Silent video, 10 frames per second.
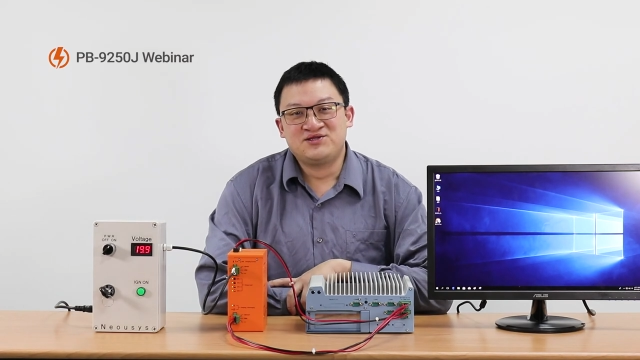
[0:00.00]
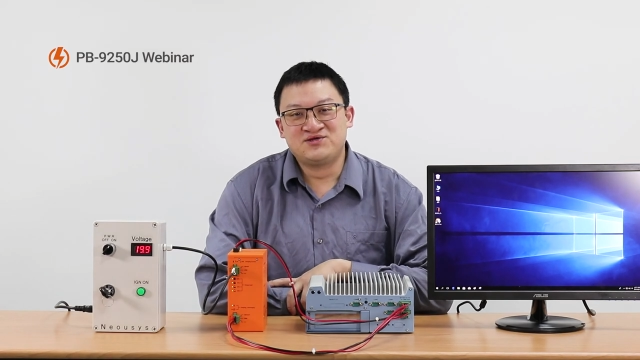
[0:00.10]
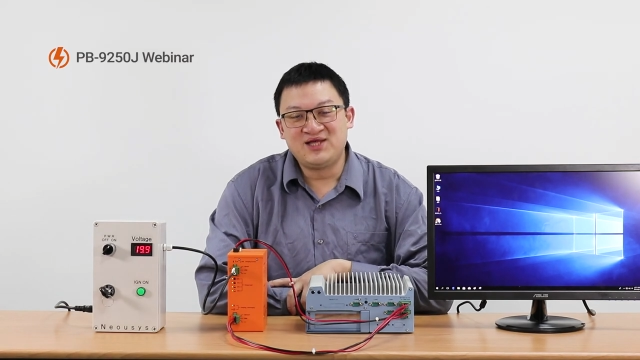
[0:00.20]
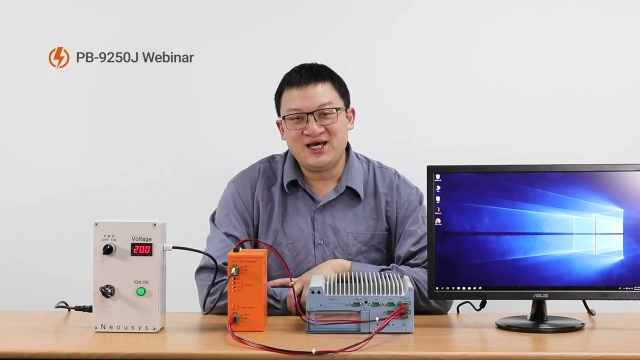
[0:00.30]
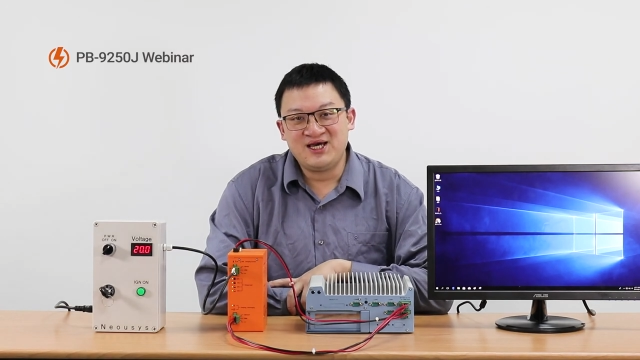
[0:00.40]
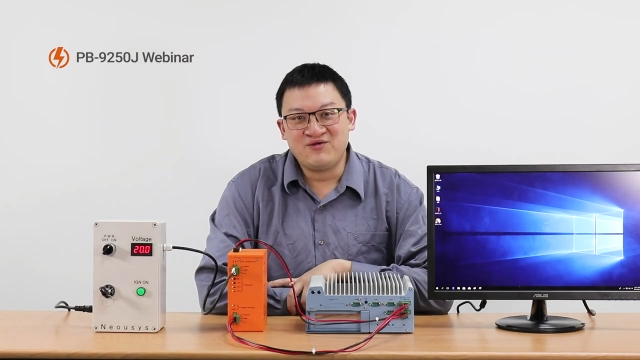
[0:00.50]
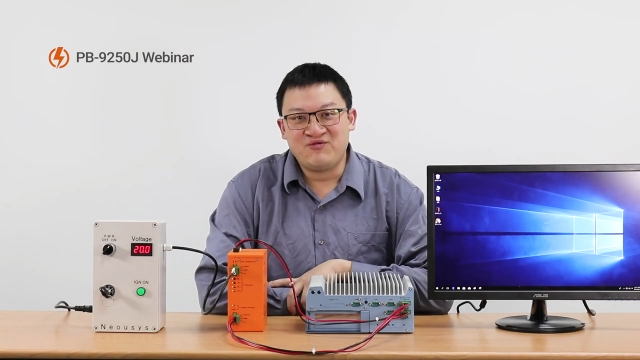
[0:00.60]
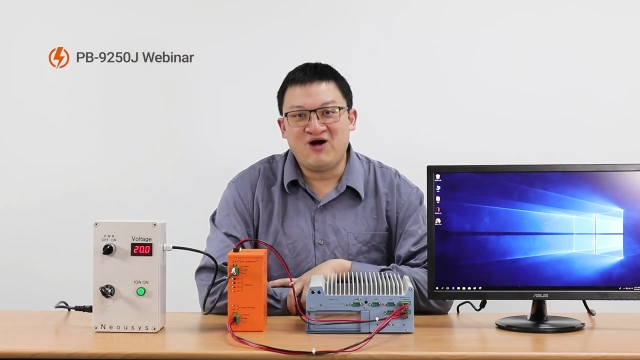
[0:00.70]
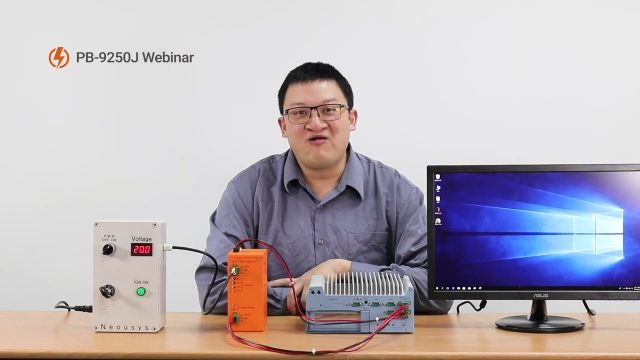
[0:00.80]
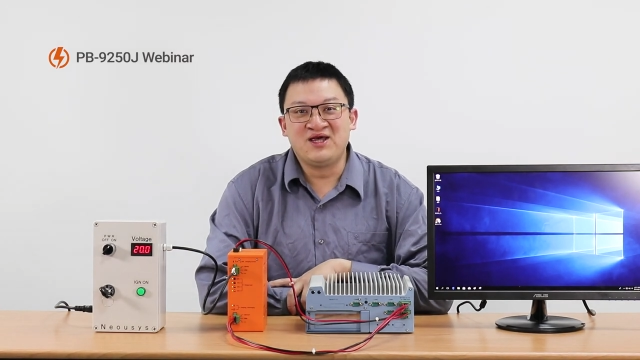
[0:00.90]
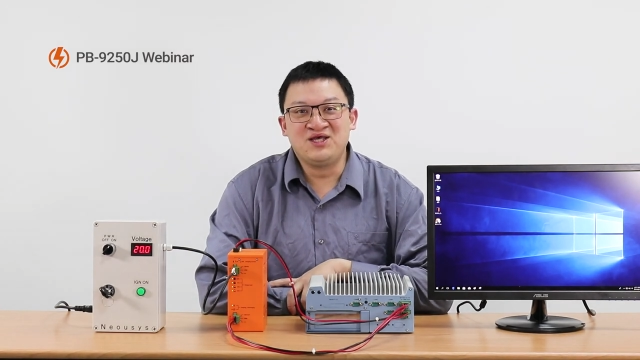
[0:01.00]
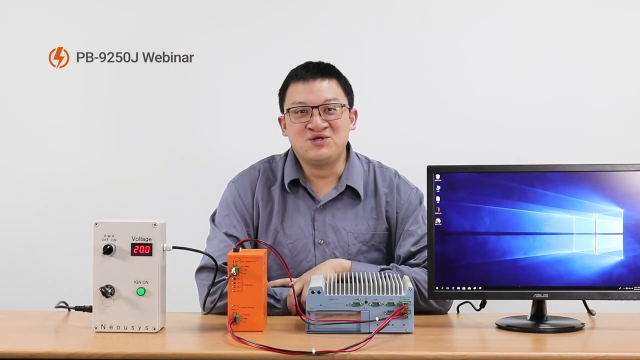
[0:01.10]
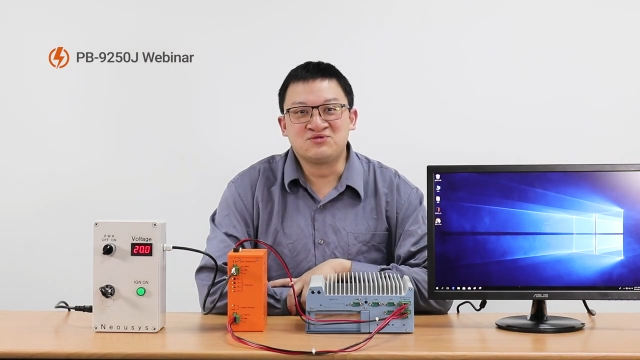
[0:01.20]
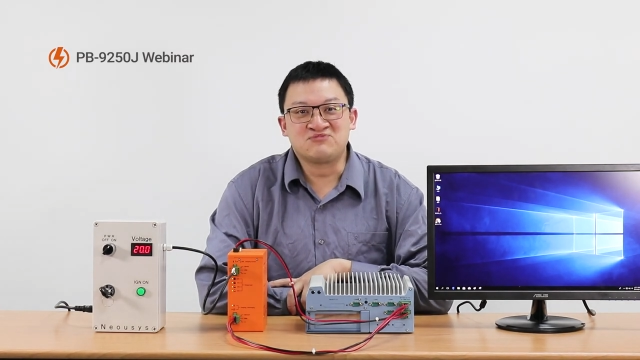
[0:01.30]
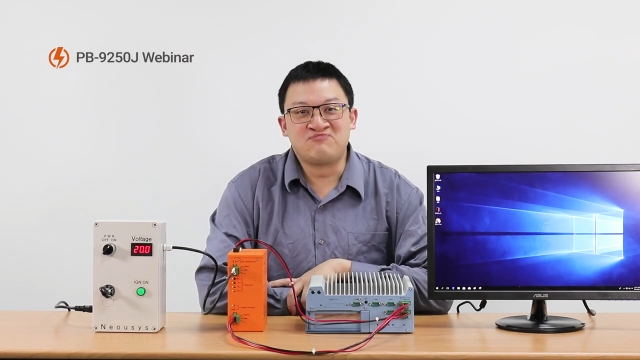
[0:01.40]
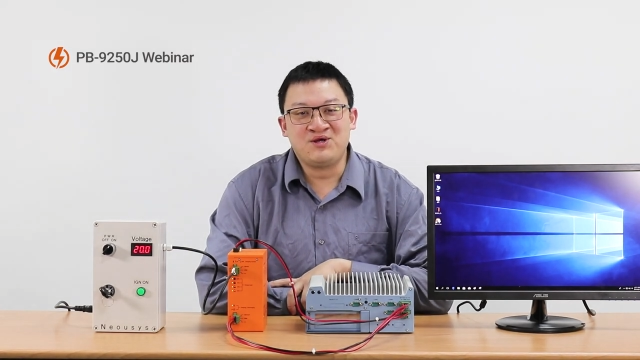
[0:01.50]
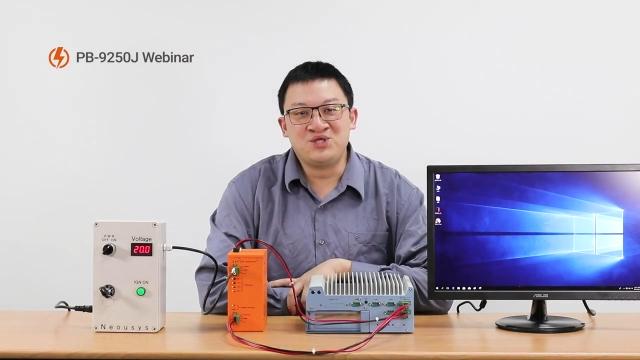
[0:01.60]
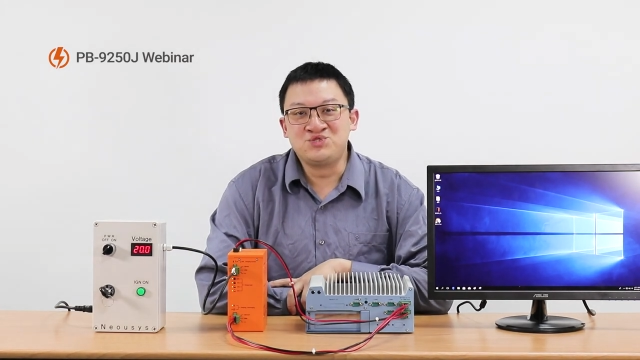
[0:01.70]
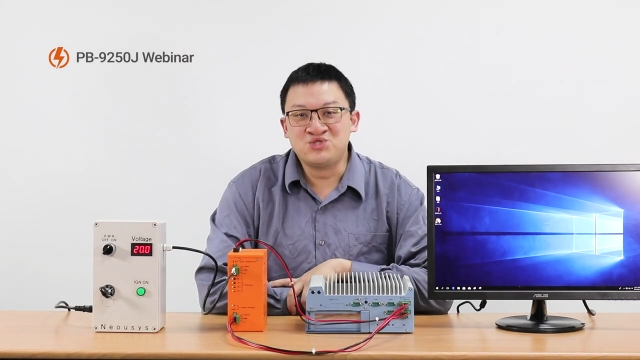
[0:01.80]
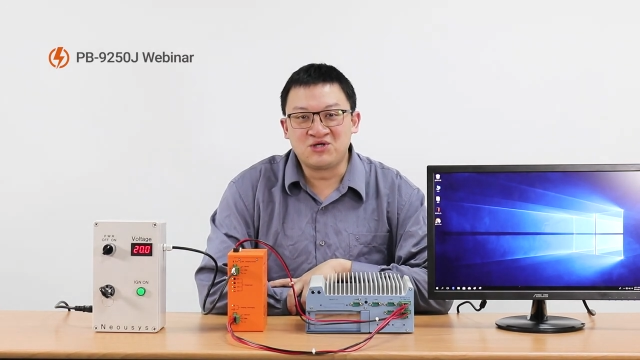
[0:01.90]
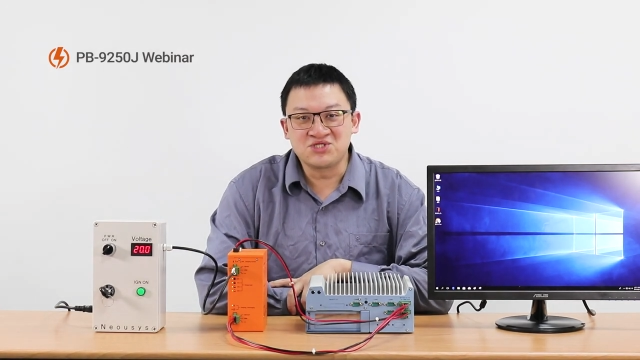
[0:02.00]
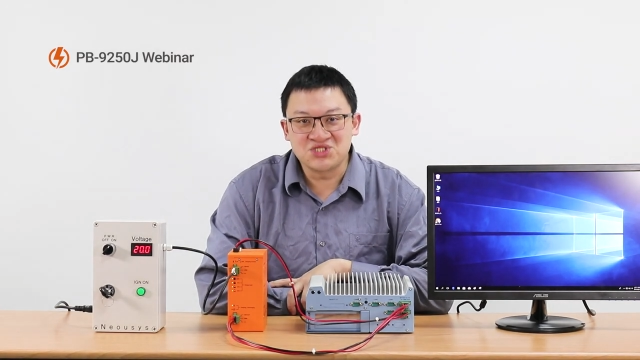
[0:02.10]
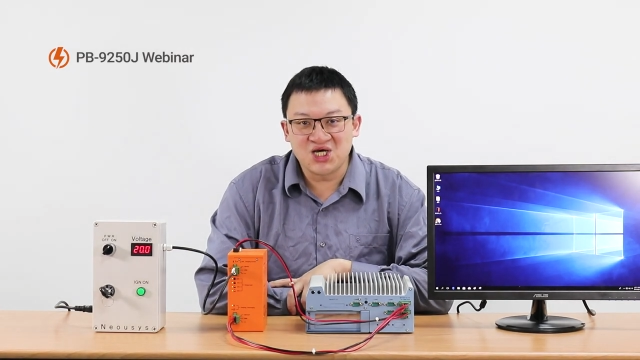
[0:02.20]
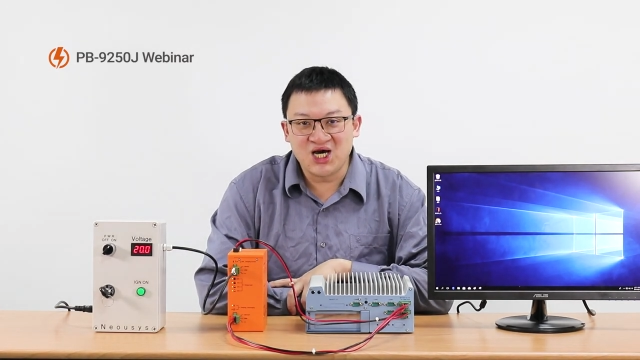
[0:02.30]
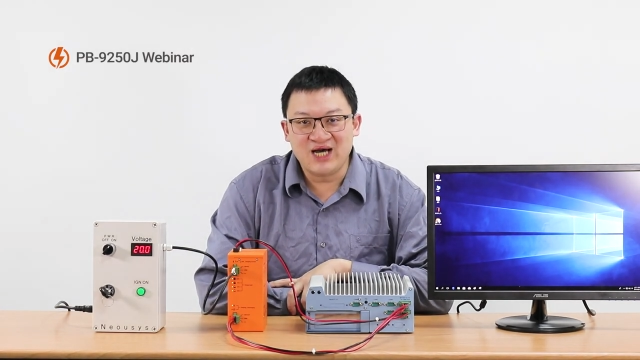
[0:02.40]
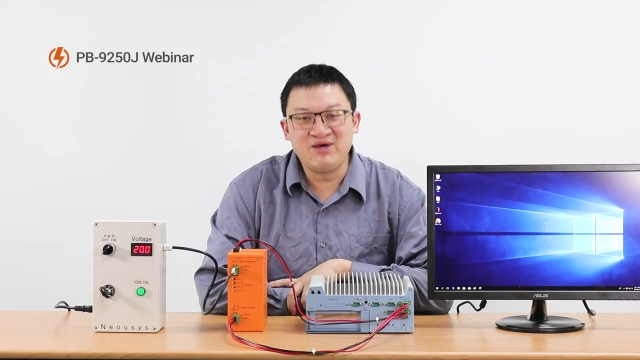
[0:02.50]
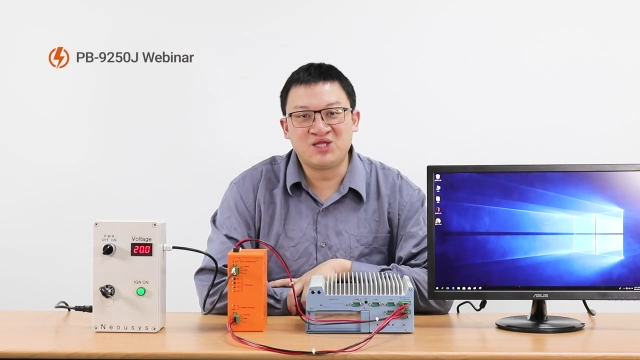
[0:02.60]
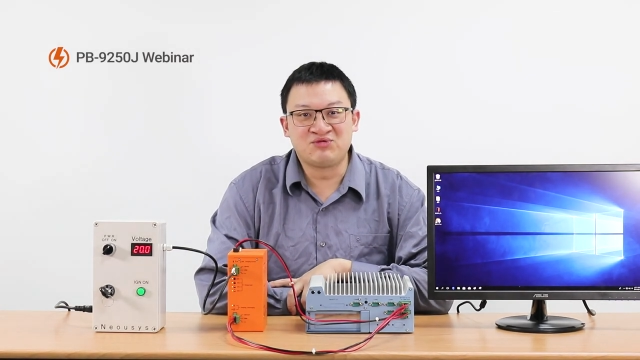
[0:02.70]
Today, we only use very short time